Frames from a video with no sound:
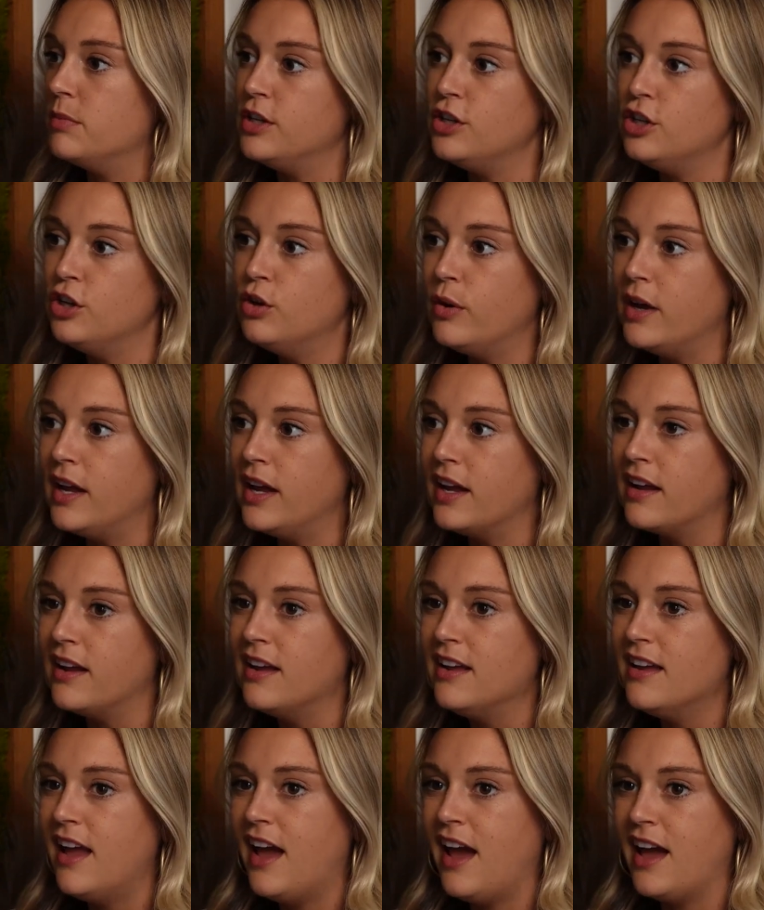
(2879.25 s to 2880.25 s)
doing.
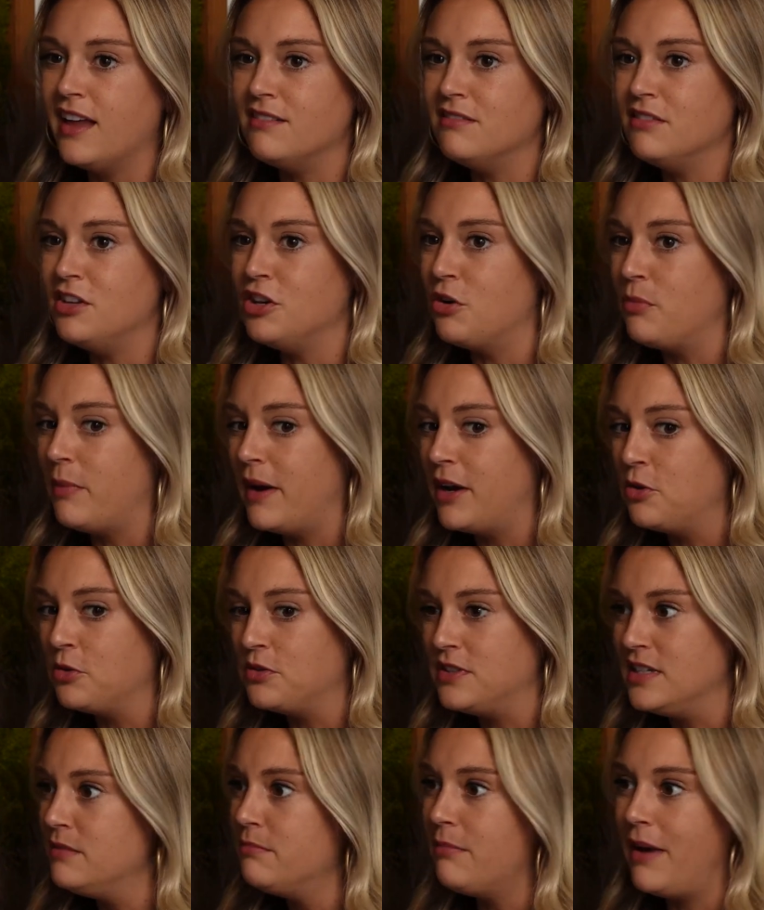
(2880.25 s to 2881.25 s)
And my whole
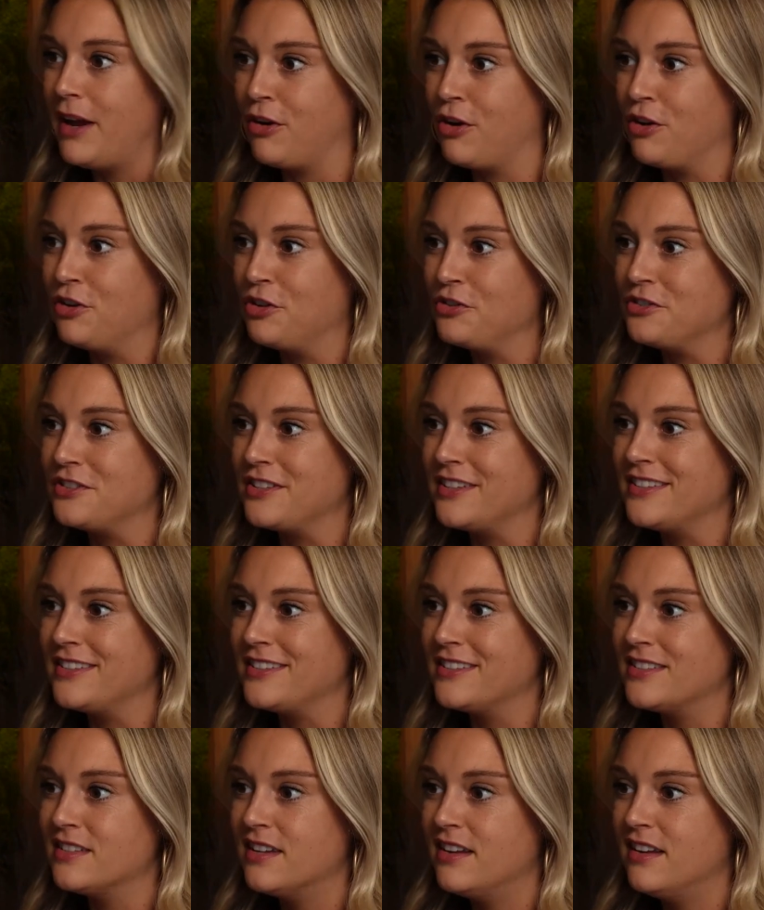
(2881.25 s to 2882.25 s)
team
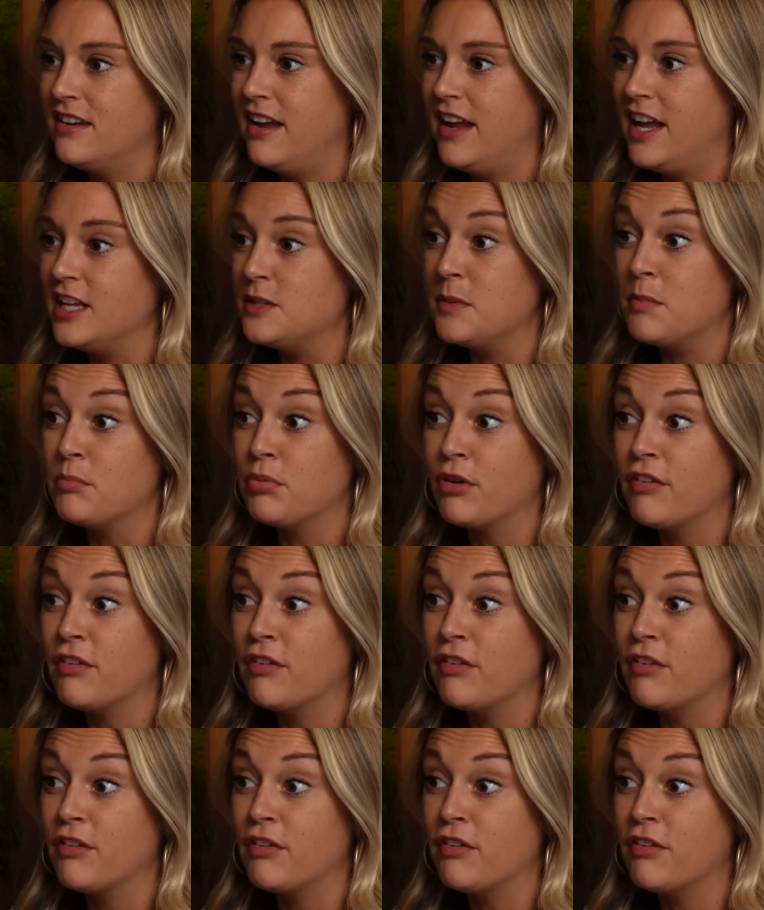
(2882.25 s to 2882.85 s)
microdoses. It's been